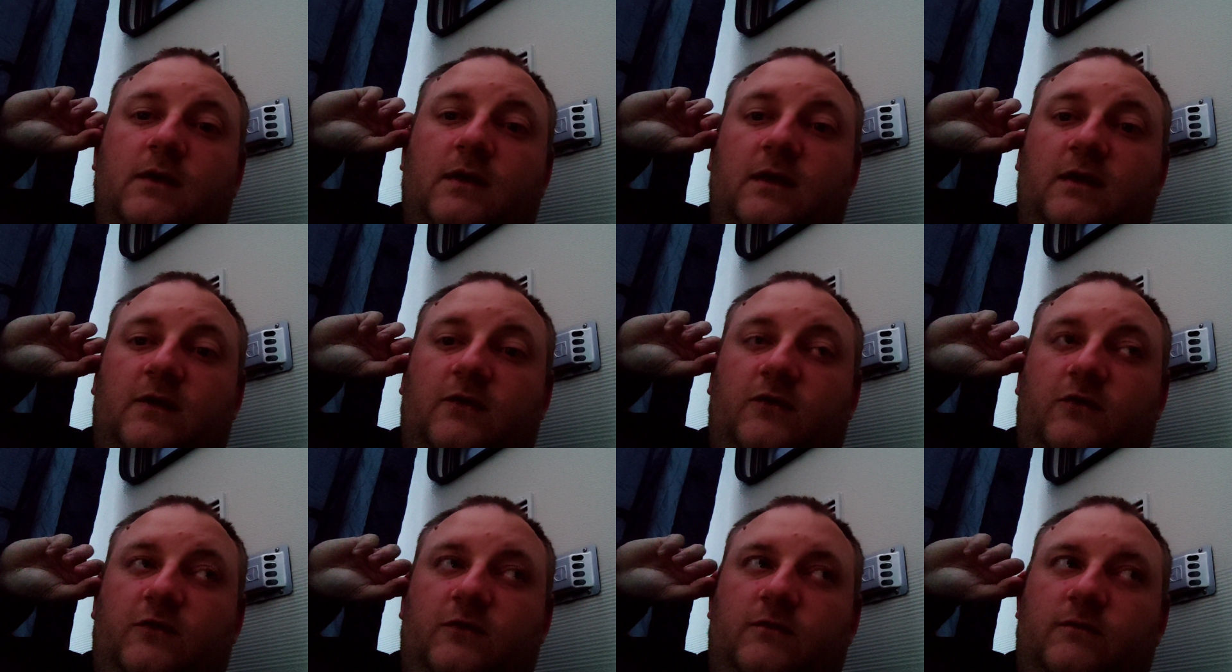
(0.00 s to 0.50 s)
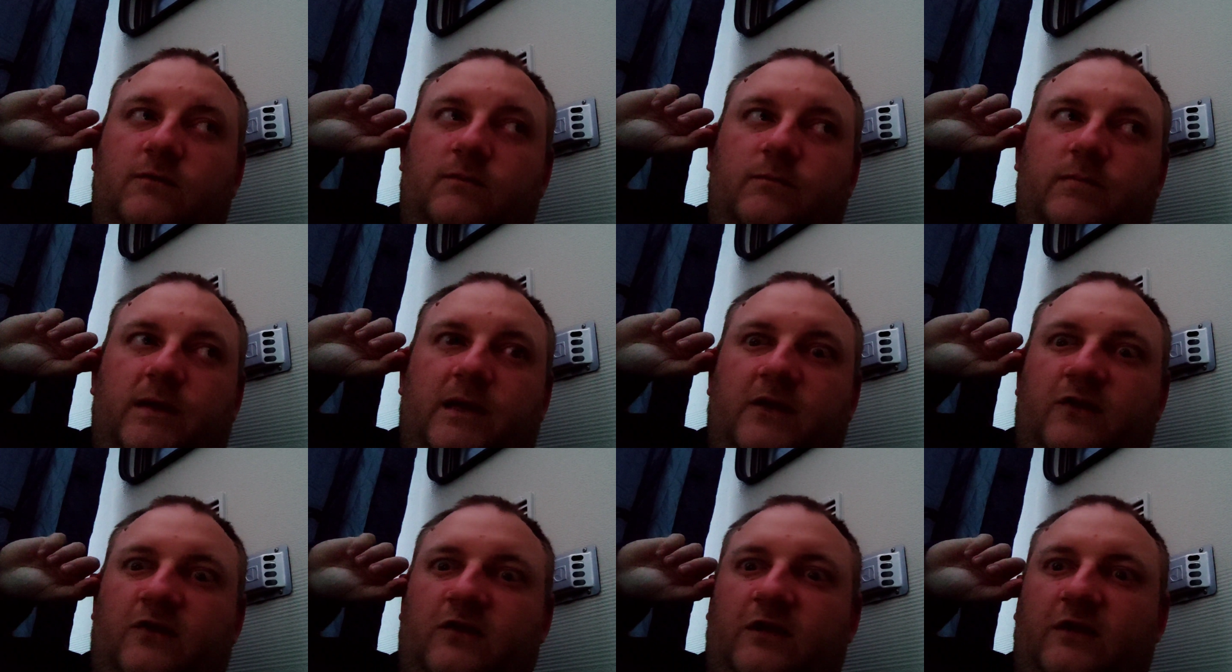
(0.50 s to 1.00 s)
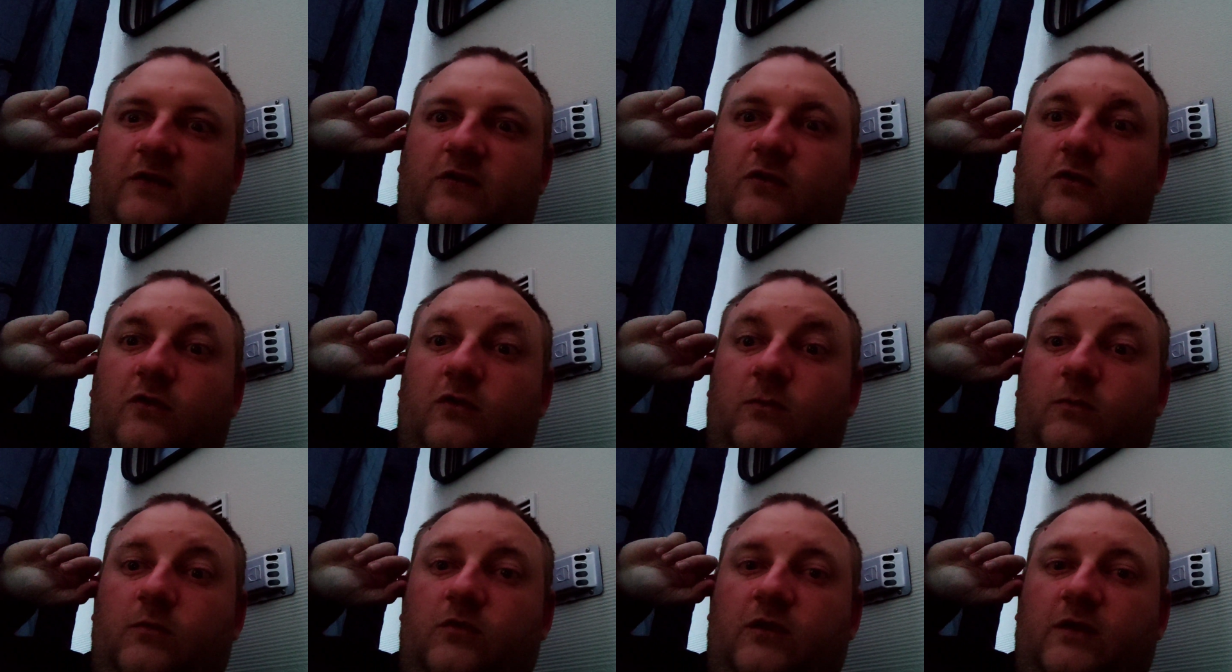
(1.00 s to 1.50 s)
Kids have basically
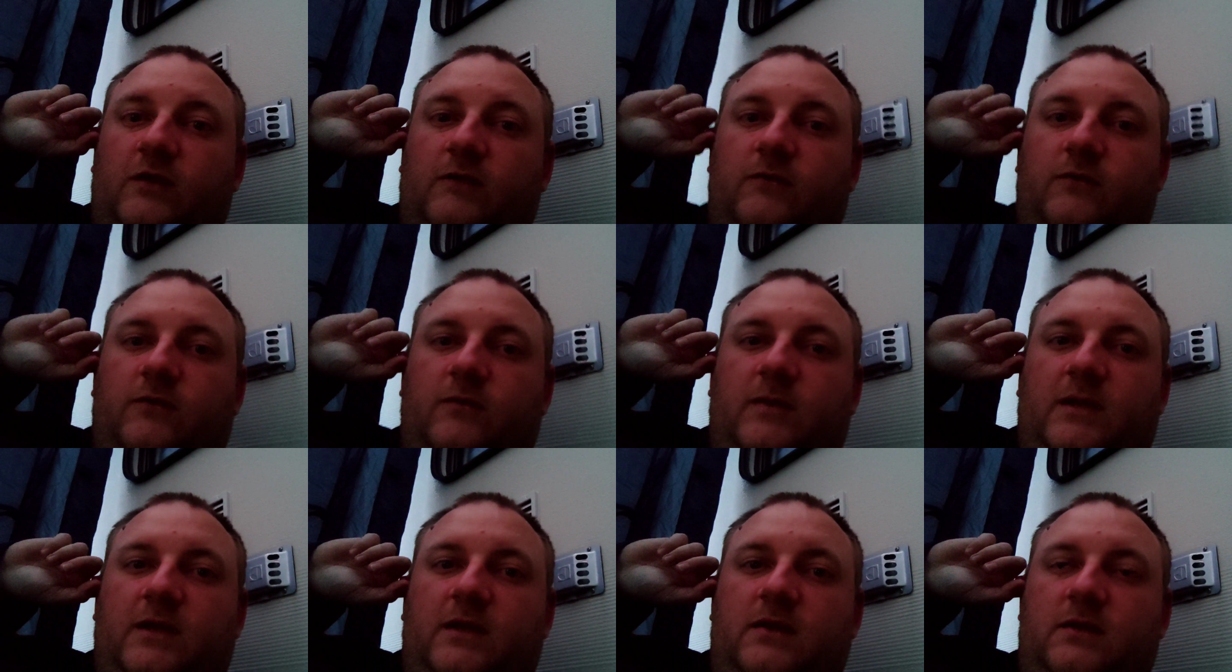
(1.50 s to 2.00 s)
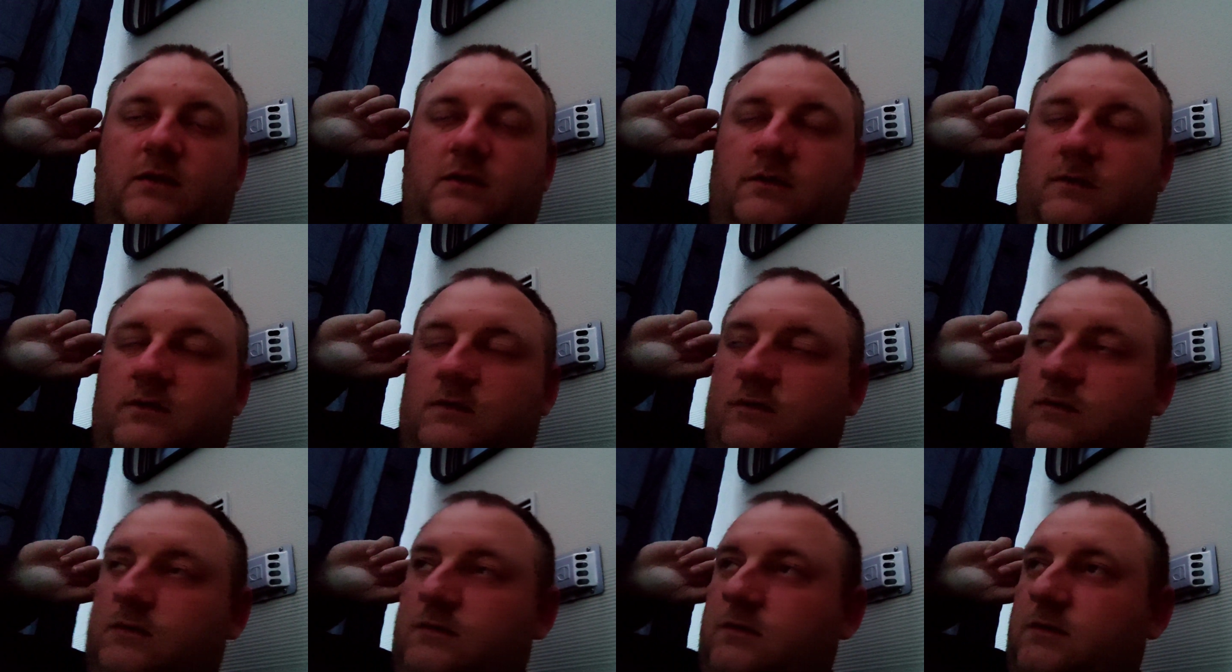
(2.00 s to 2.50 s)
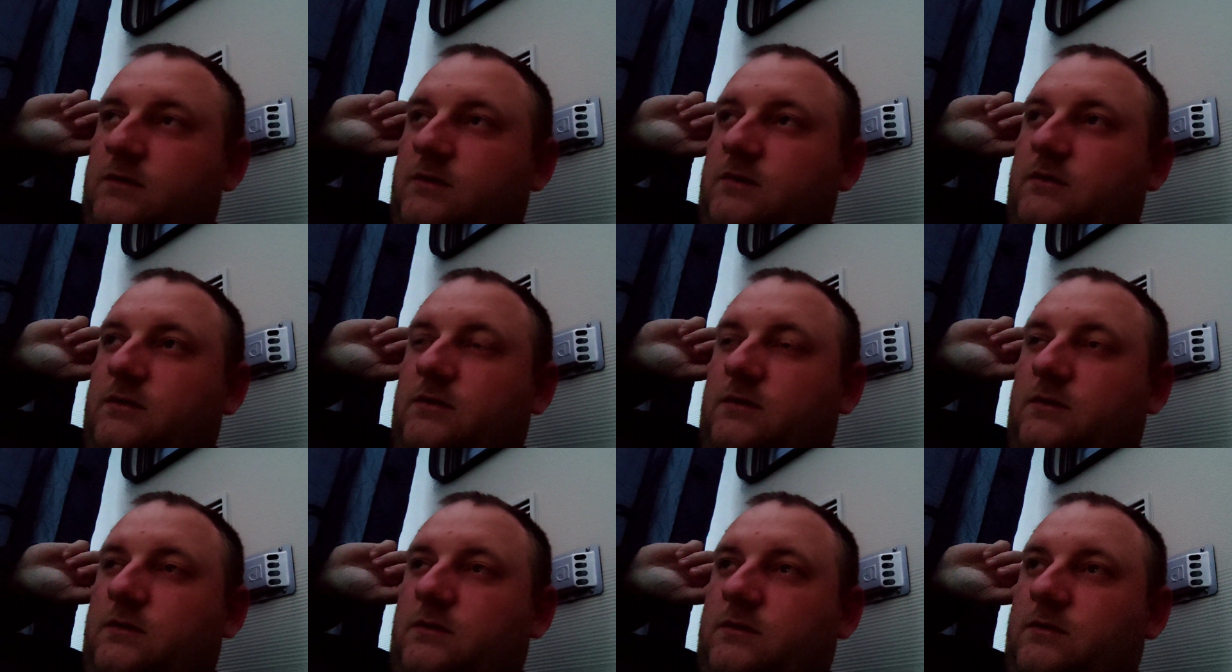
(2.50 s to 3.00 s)
took themselves to bed.
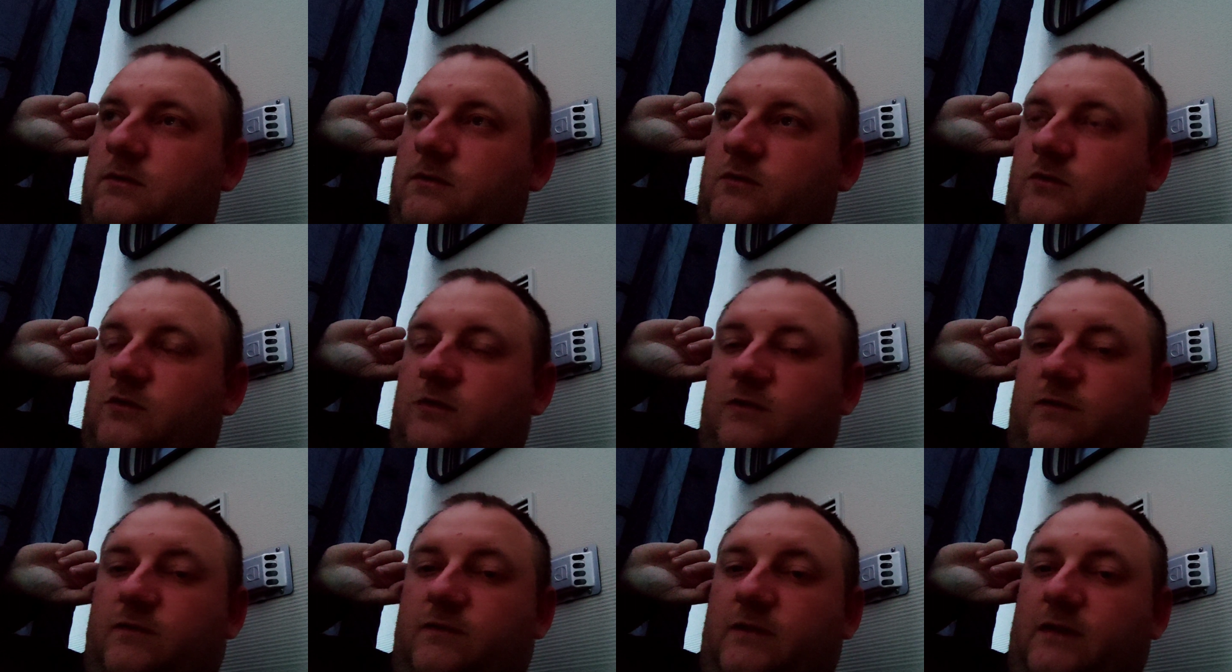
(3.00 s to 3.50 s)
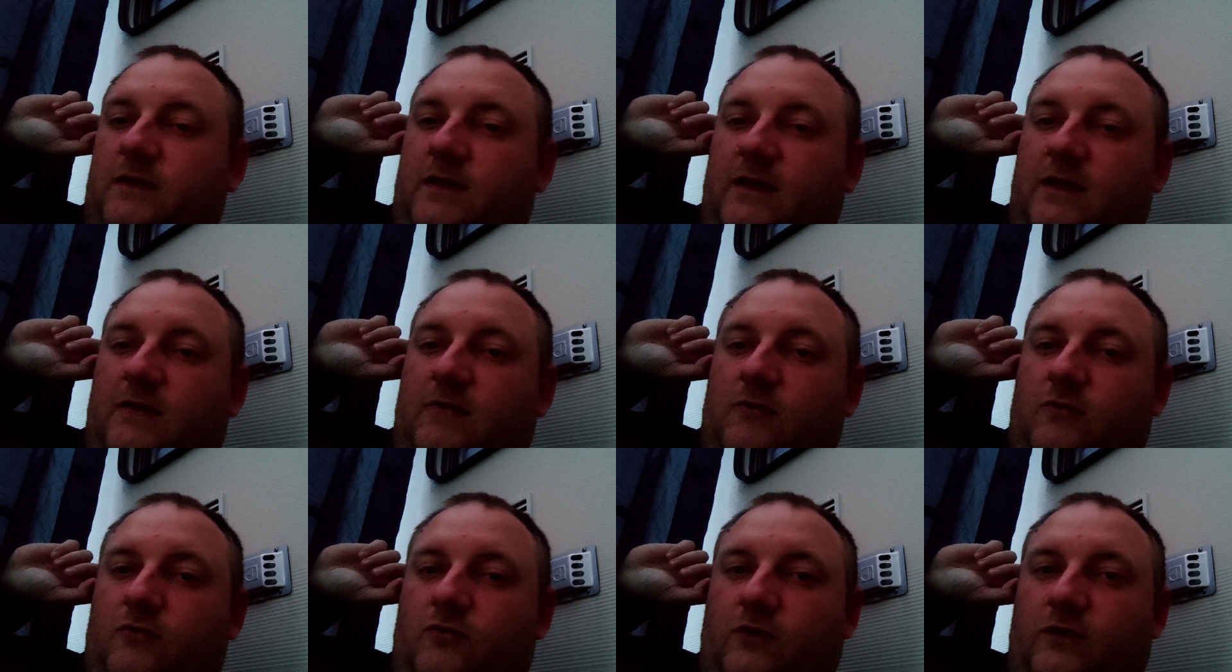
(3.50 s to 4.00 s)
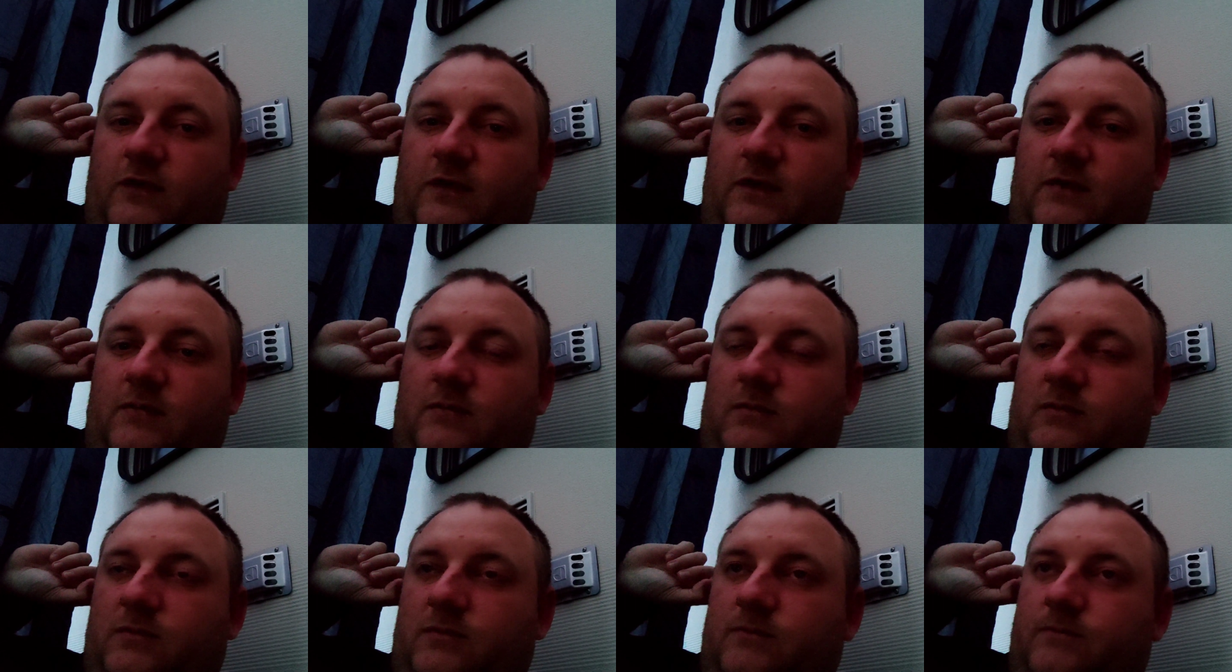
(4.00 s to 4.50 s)
So I think they're
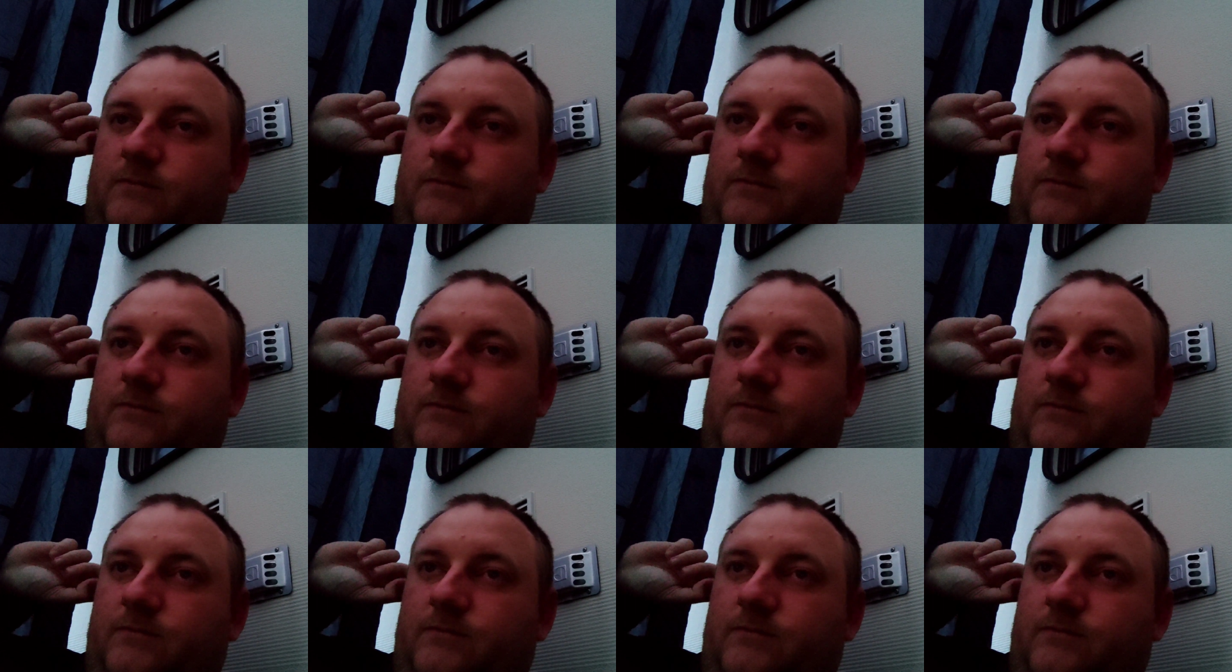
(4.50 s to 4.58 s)
asleep.